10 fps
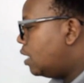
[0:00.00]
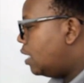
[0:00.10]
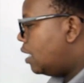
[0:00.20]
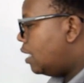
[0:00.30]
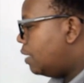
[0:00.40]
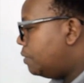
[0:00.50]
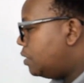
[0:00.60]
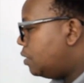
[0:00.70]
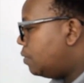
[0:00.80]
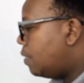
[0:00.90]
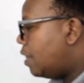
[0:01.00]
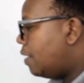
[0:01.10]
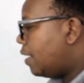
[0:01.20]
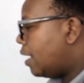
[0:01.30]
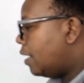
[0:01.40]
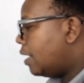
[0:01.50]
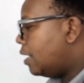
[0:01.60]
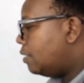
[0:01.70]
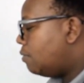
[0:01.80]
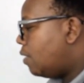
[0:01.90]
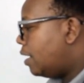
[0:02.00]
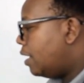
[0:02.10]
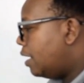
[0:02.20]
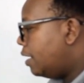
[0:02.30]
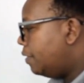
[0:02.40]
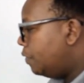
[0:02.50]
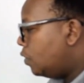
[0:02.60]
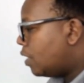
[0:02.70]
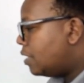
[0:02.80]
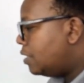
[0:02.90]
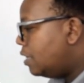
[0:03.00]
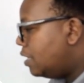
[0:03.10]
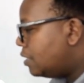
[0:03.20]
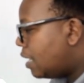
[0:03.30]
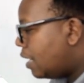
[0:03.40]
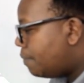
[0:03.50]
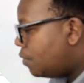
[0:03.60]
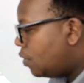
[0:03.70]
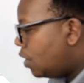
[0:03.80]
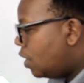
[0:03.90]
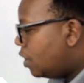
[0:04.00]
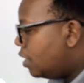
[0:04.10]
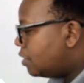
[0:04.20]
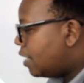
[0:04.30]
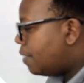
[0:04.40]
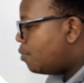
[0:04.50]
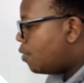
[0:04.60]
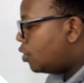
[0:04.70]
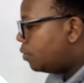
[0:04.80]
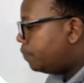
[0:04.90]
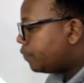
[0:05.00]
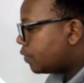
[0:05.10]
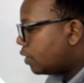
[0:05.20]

Let me see whether we can get one here. You can see these are double bottom.